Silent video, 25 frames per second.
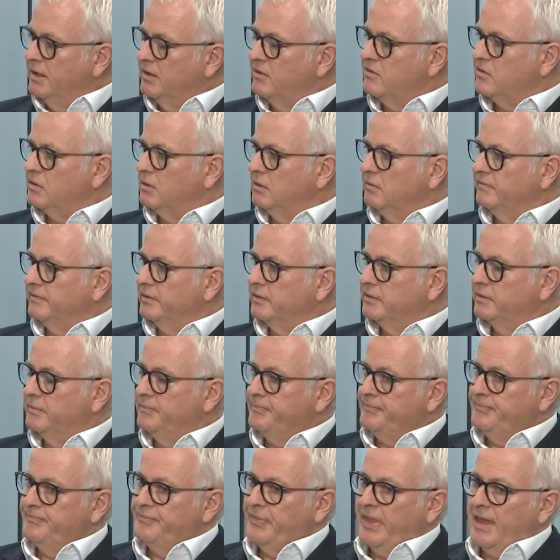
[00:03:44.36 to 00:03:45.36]
insolvent.
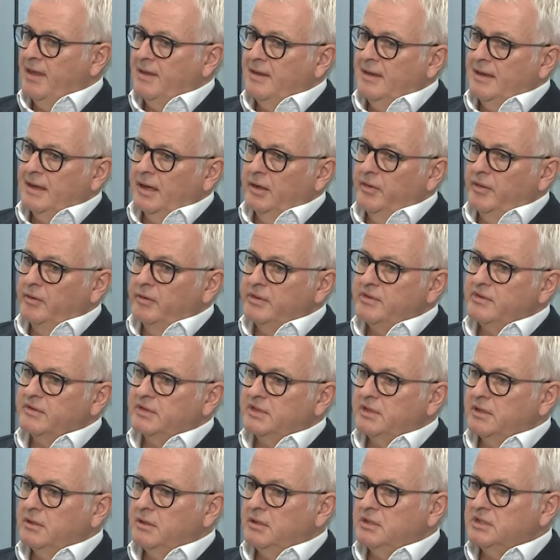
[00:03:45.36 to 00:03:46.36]
And there is a
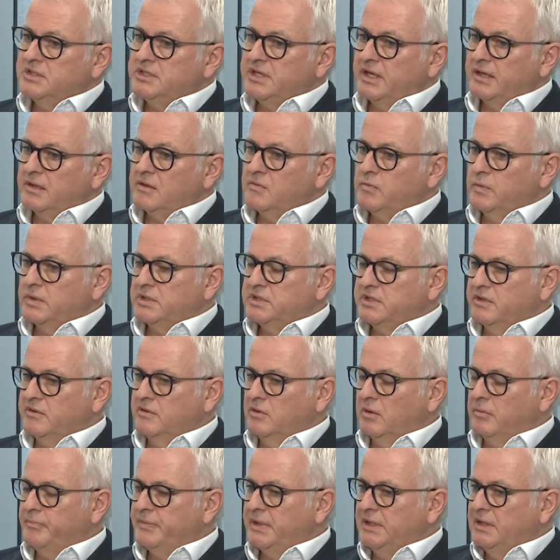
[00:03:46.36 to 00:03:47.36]
third test, which has
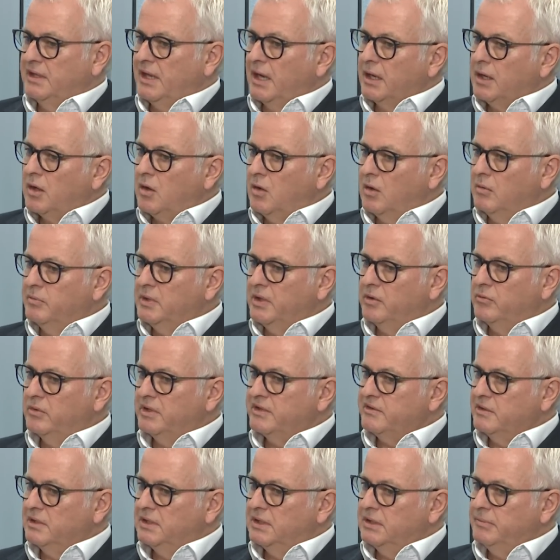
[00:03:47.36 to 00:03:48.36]
not been that common
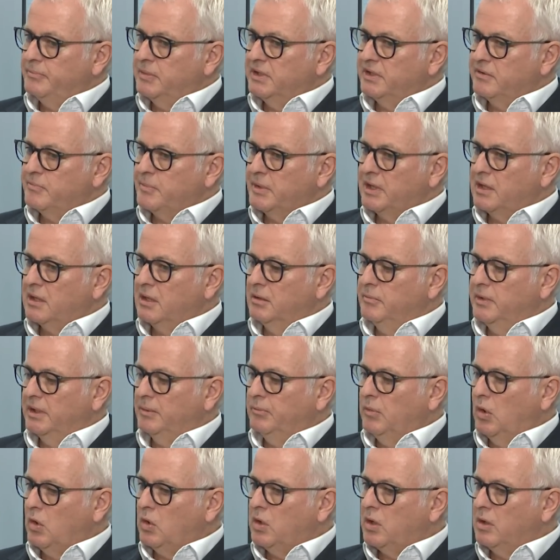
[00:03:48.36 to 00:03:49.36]
recently, but is
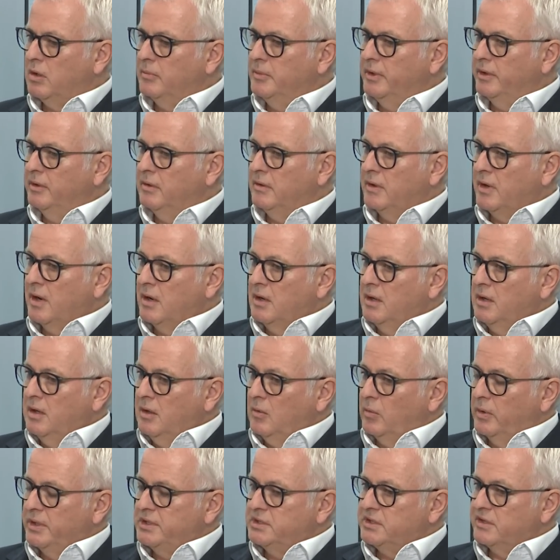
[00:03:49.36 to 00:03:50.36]
becoming more common,
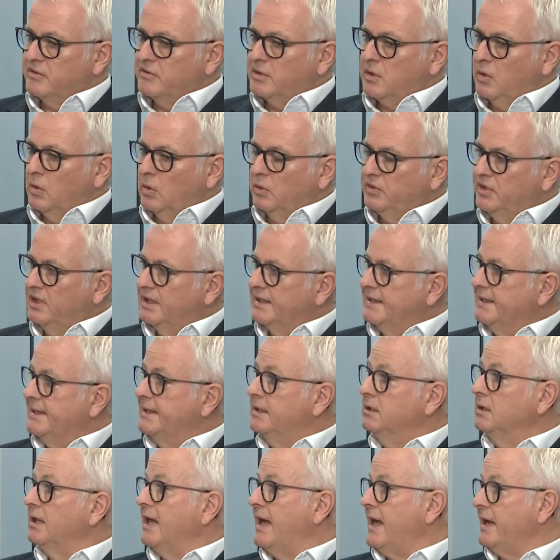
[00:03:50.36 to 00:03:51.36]
which is called the
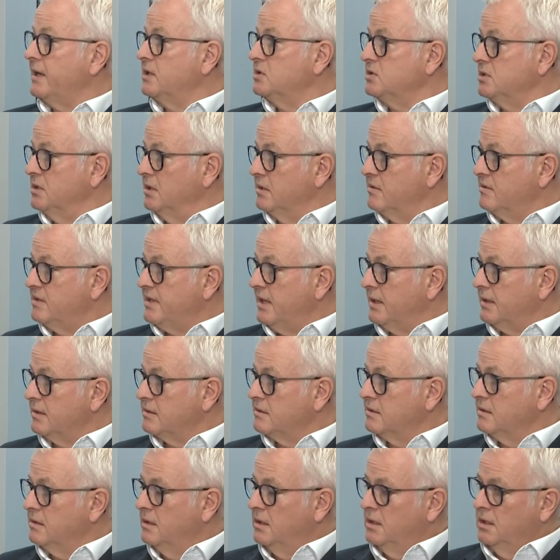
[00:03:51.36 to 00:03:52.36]
legal actions
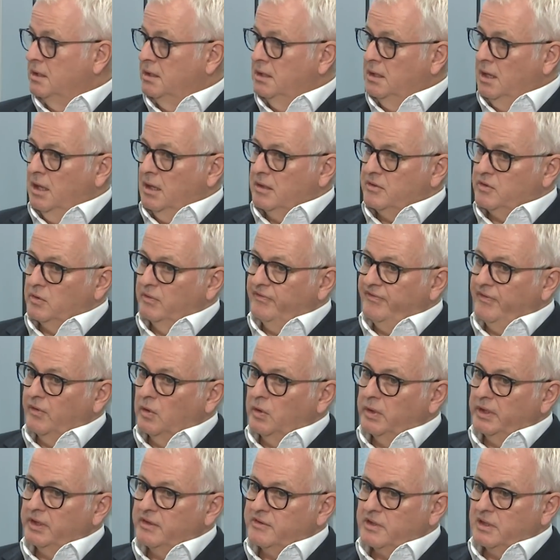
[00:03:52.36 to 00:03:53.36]
test. So
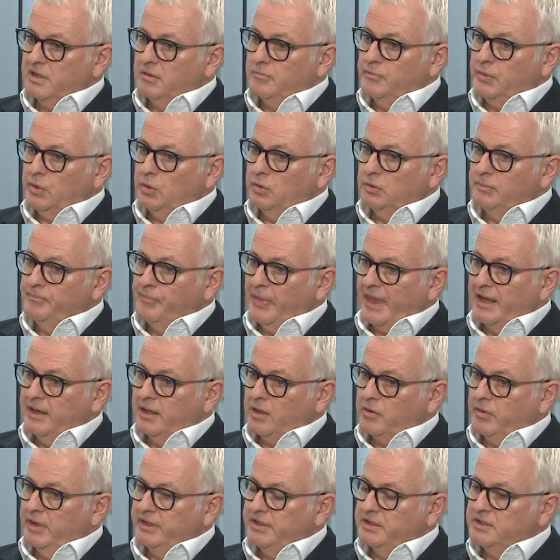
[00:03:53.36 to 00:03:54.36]
for example, a
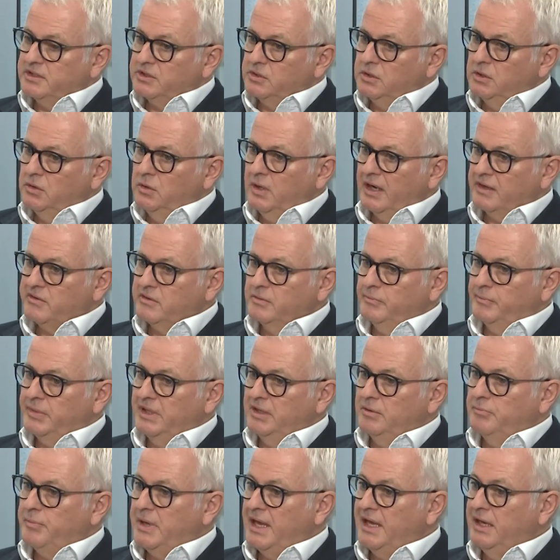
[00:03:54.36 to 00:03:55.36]
creditor who hasn't
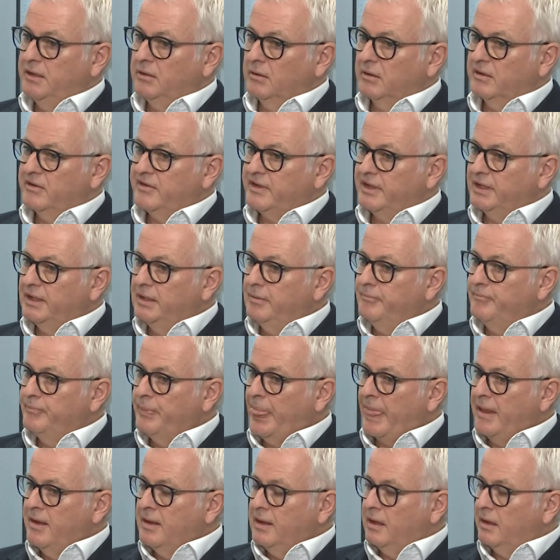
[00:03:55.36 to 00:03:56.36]
been paid on time
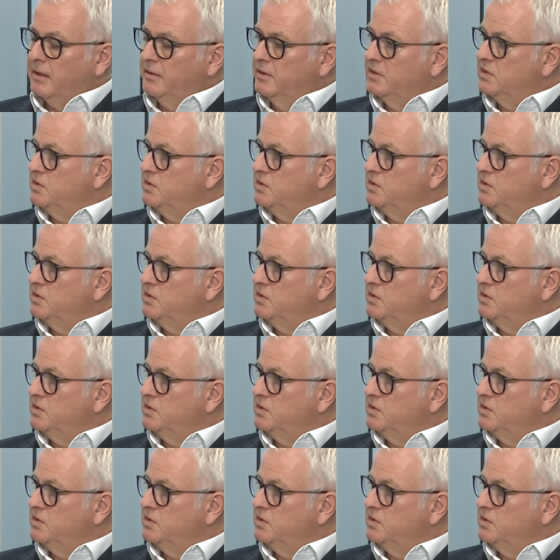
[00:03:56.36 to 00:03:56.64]
can